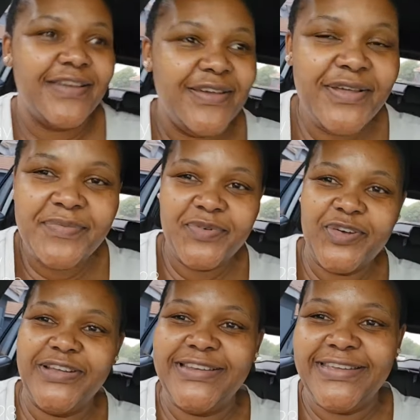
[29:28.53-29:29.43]
Good
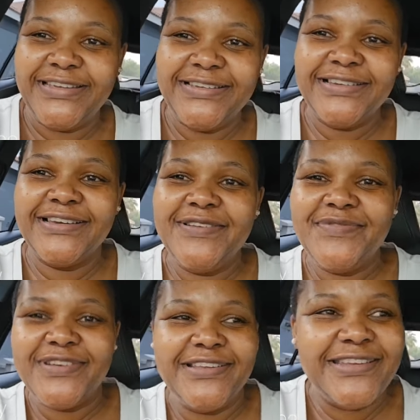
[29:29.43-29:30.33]
morning.
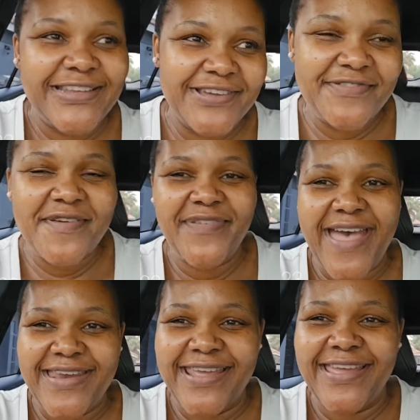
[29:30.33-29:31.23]
Good morning
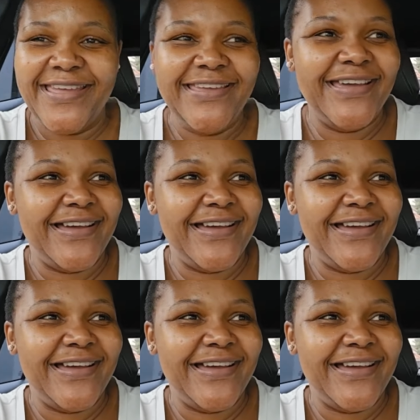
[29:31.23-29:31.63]
everybody.